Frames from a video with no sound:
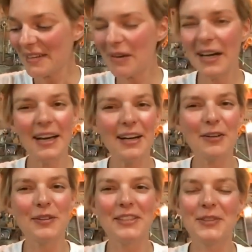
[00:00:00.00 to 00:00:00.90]
I, I don't
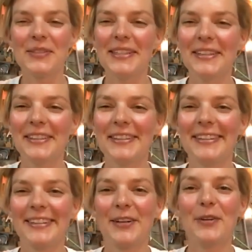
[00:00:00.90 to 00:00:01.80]
know, did you see the,
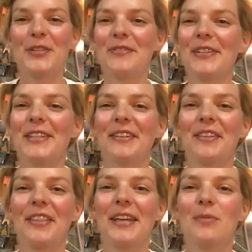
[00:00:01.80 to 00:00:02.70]
the ghost video
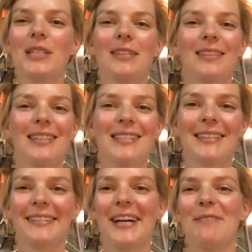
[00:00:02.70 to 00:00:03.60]
thing we did on
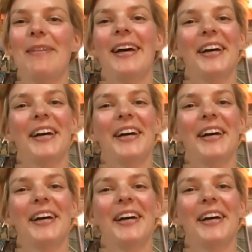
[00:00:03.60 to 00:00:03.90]
Instagram?